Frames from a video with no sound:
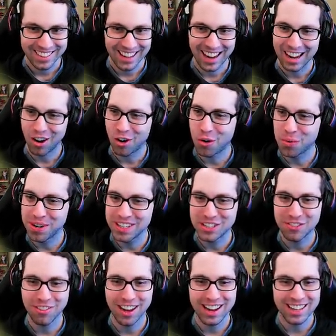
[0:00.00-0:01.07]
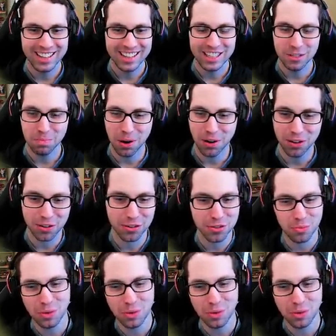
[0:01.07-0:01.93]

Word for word: I always find these bunkers.